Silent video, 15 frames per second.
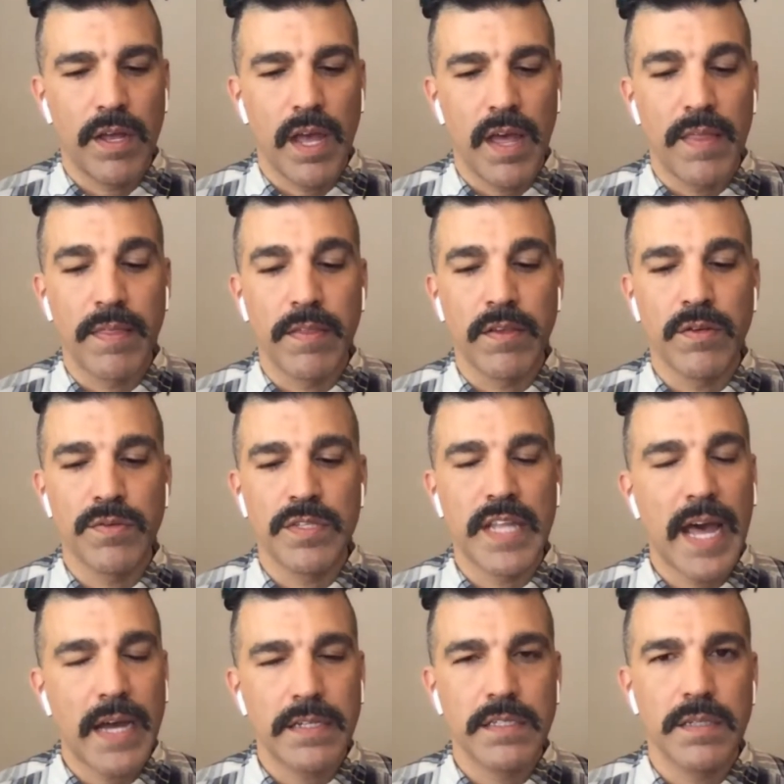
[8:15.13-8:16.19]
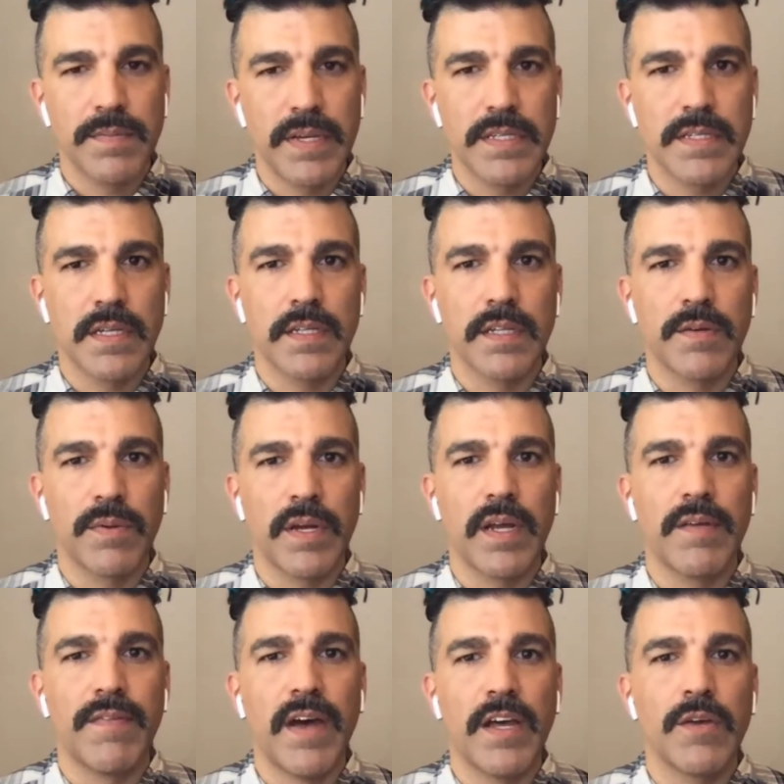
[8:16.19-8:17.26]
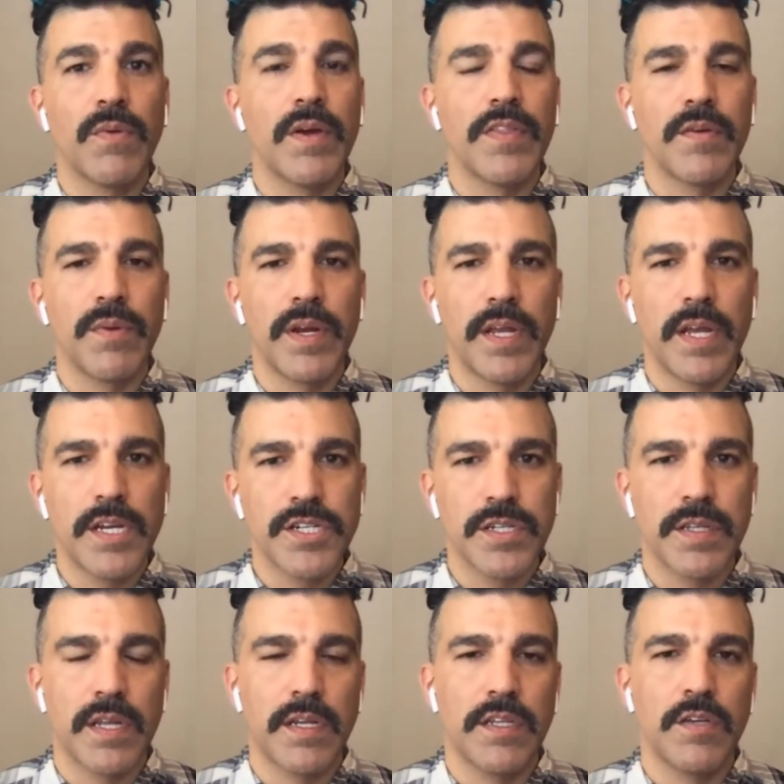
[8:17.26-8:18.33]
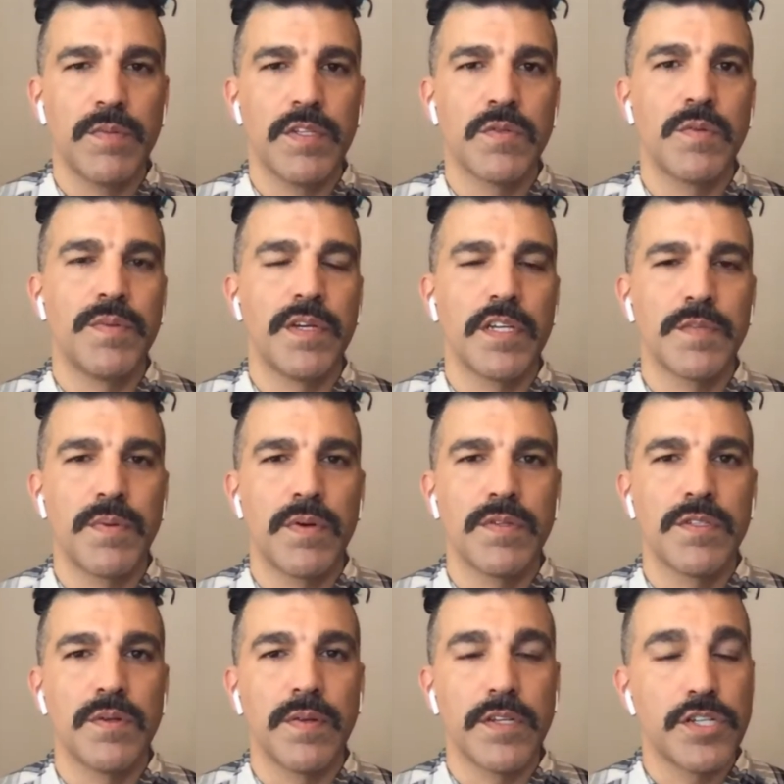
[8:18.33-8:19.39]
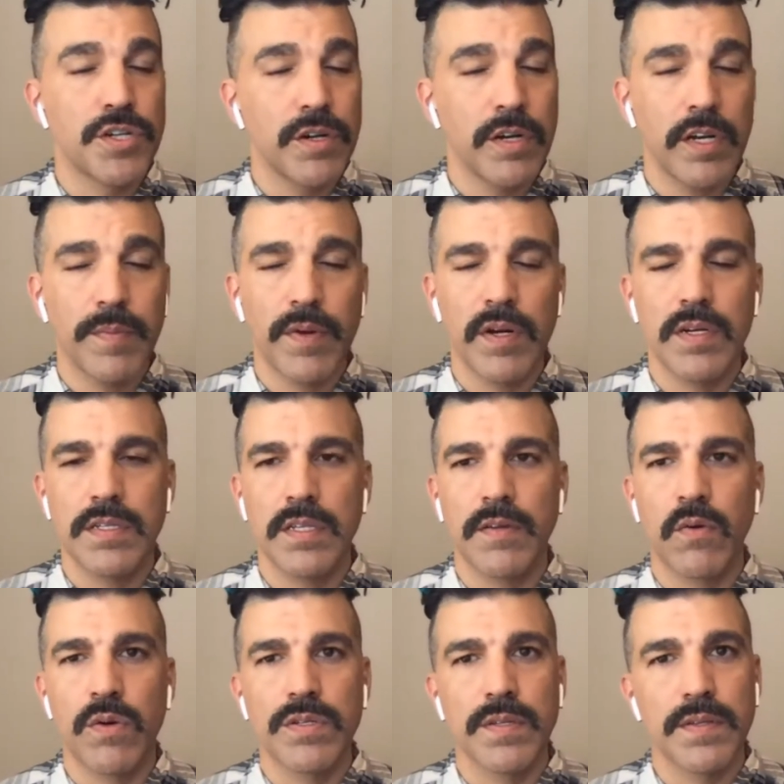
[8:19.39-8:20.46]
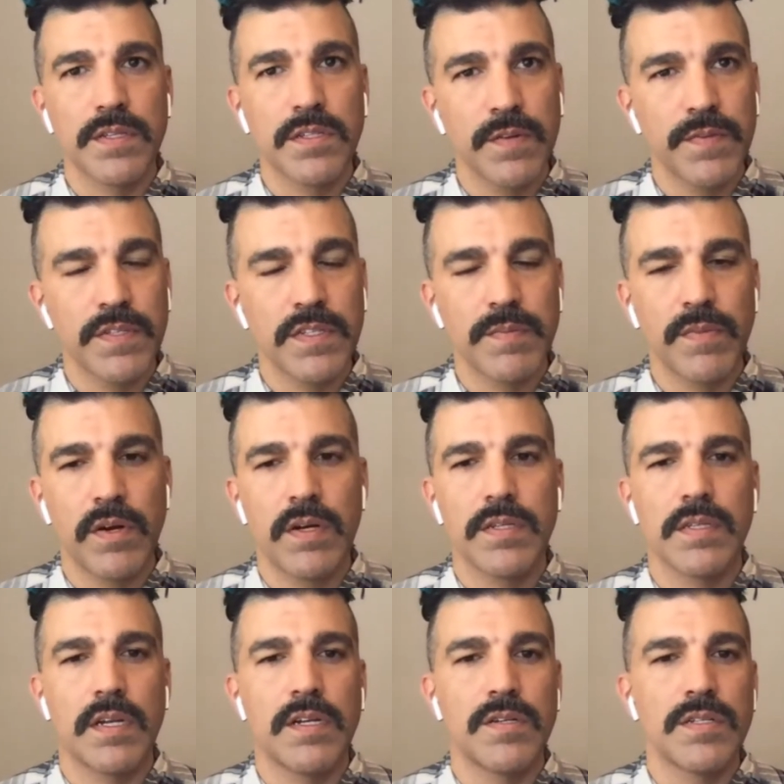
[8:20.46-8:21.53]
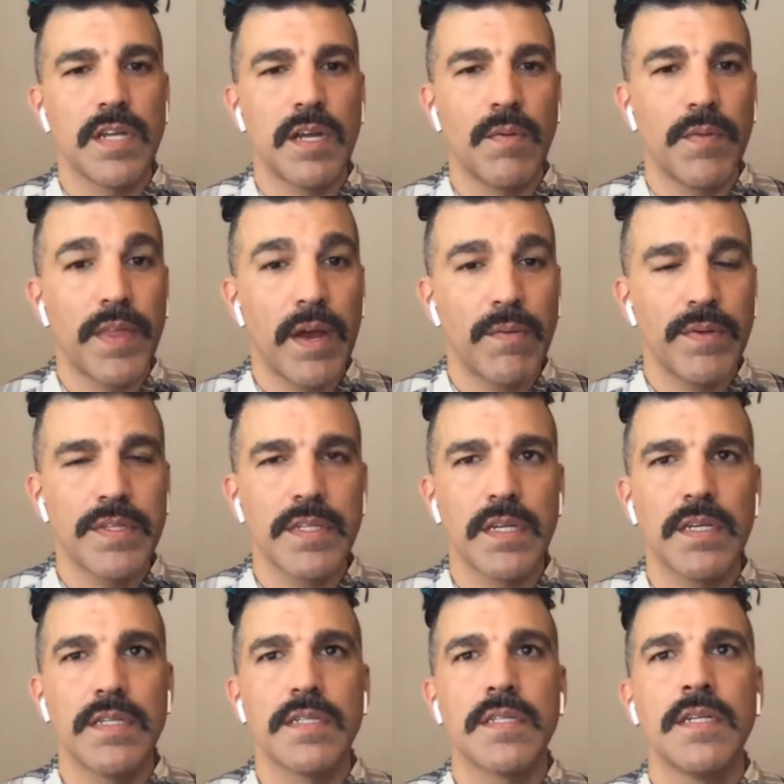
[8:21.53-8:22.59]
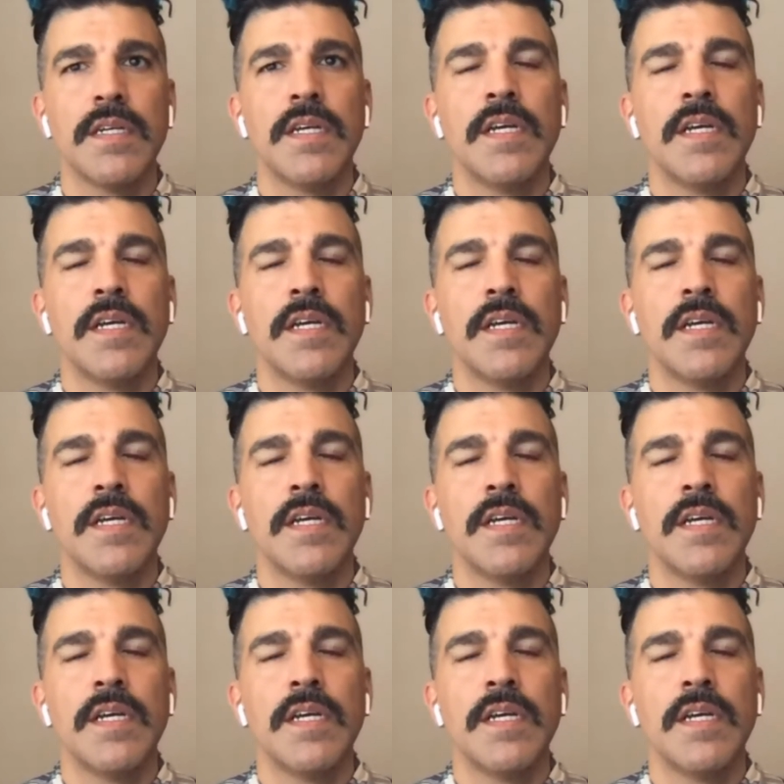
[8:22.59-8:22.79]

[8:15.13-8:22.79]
and use that to basically evaluate the radiation that humans would be exposed to on the journey to Mars, and of course on the surface of Mars, and understand what that risk is.